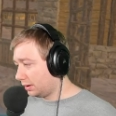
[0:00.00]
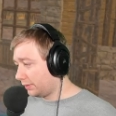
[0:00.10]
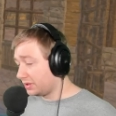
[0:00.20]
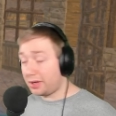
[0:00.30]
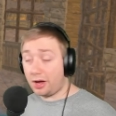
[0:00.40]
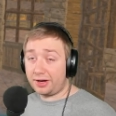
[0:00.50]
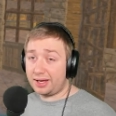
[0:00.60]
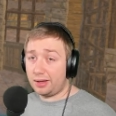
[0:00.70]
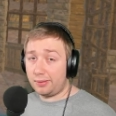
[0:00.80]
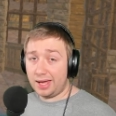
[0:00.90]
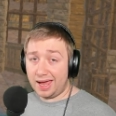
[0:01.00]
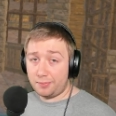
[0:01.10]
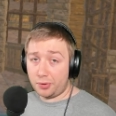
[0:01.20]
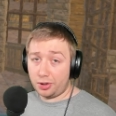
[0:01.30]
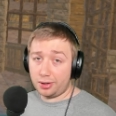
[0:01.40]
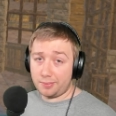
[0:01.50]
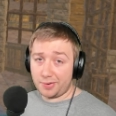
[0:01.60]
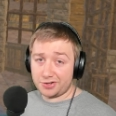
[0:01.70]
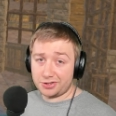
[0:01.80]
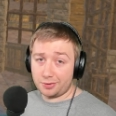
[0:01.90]
Anyways, I'll get a bird. I'm
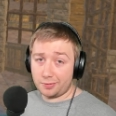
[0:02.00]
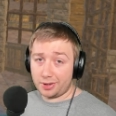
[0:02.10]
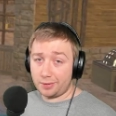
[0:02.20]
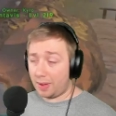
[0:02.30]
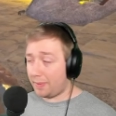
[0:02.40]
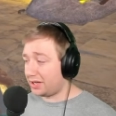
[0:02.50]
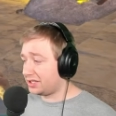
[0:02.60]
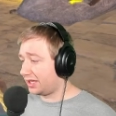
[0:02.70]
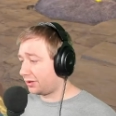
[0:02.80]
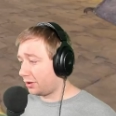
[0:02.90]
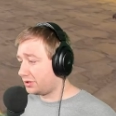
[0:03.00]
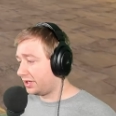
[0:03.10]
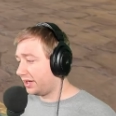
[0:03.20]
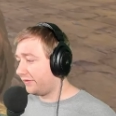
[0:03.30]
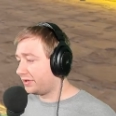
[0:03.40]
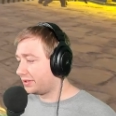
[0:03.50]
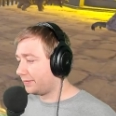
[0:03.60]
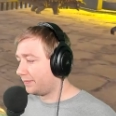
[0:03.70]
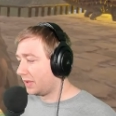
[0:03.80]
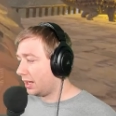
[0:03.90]
not sure where. I might just take the
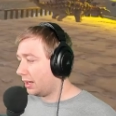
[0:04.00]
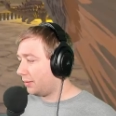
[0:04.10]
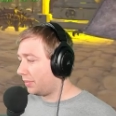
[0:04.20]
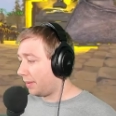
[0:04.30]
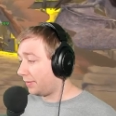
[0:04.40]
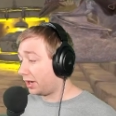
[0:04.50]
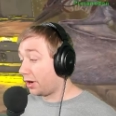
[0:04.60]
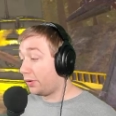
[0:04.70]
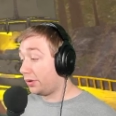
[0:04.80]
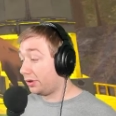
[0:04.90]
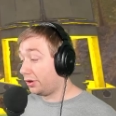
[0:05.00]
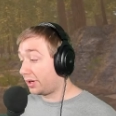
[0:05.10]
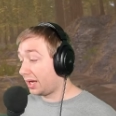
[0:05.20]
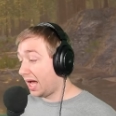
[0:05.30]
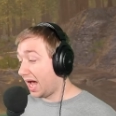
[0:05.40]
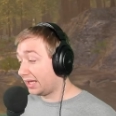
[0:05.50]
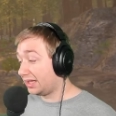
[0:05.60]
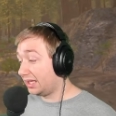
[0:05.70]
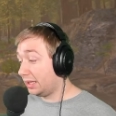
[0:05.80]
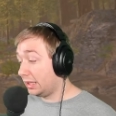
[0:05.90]
Argentavis. But I'm going to go look
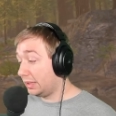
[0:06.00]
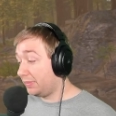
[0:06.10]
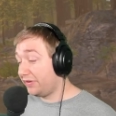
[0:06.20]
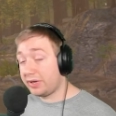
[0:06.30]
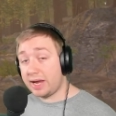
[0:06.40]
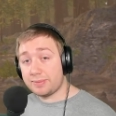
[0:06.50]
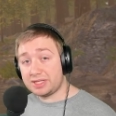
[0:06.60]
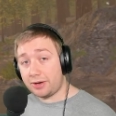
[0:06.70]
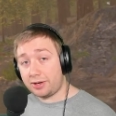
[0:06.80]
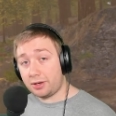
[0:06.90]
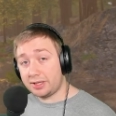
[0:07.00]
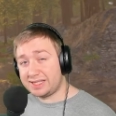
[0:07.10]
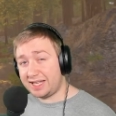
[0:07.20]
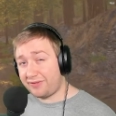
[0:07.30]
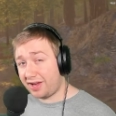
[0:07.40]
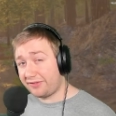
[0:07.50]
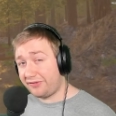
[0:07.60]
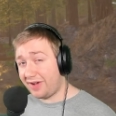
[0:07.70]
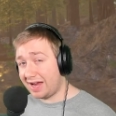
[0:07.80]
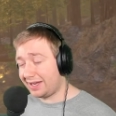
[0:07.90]
at the beaver dams down here and see if I can
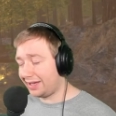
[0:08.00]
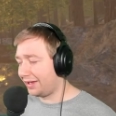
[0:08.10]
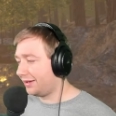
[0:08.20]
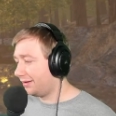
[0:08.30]
find it.